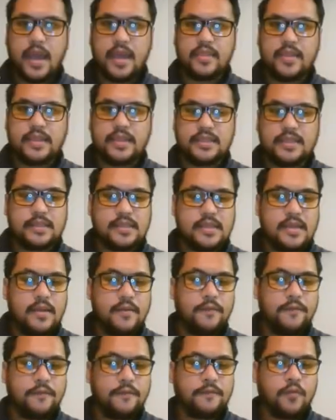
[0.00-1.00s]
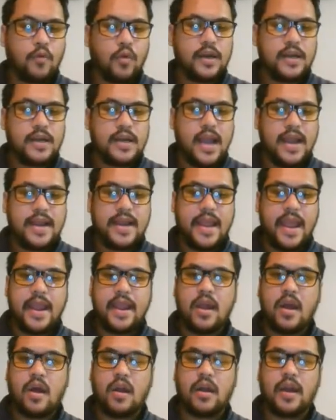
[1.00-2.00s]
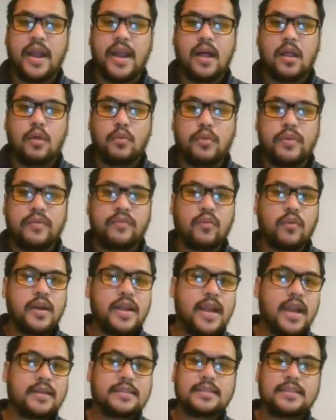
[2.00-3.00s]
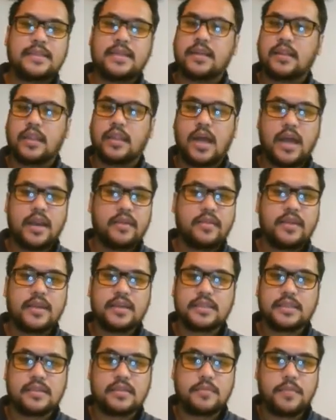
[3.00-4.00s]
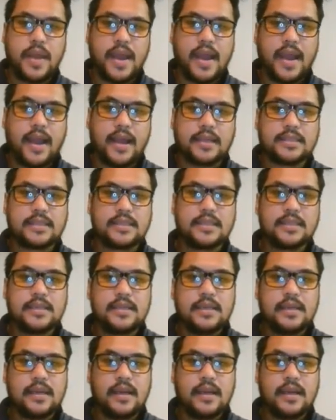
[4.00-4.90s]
And this is the Fortnite ARL. We've already kind of seen a lot of this in the past.